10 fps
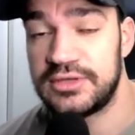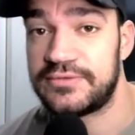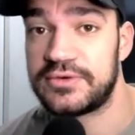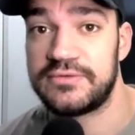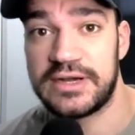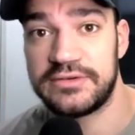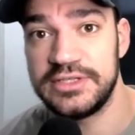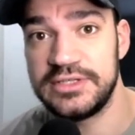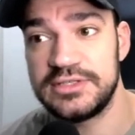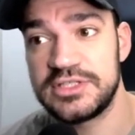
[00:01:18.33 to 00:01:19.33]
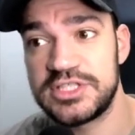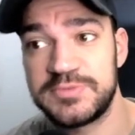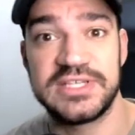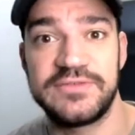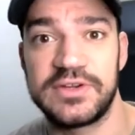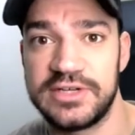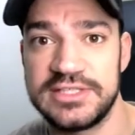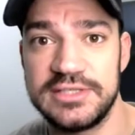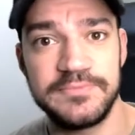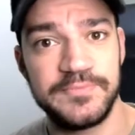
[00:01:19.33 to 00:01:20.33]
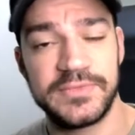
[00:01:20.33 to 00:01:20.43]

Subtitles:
for a very specific reason.